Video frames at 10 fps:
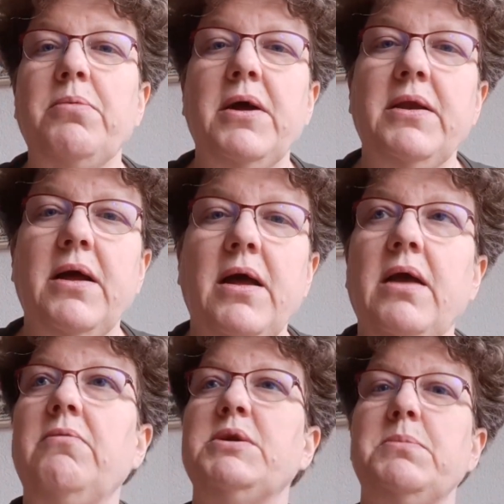but
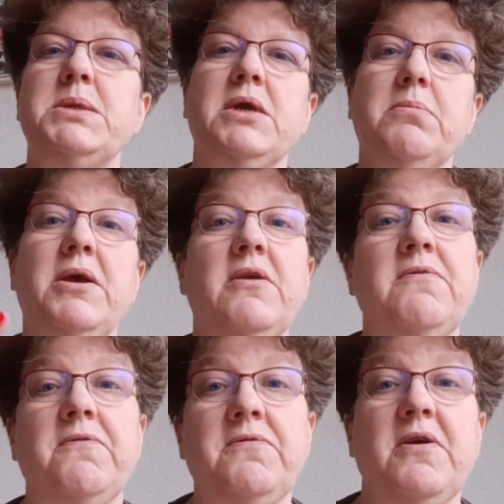I was missing a bit
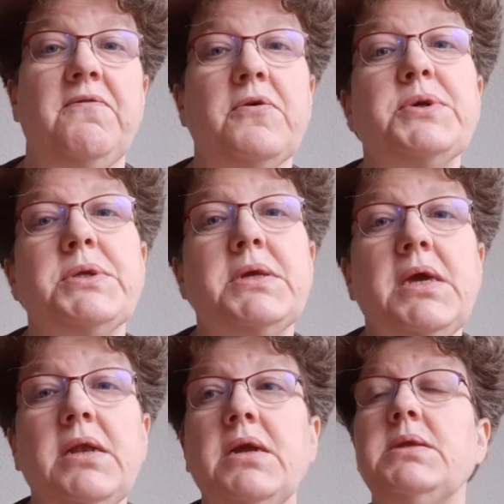of
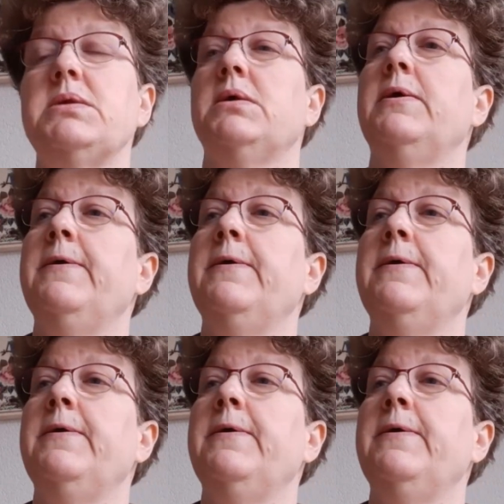diversity in it.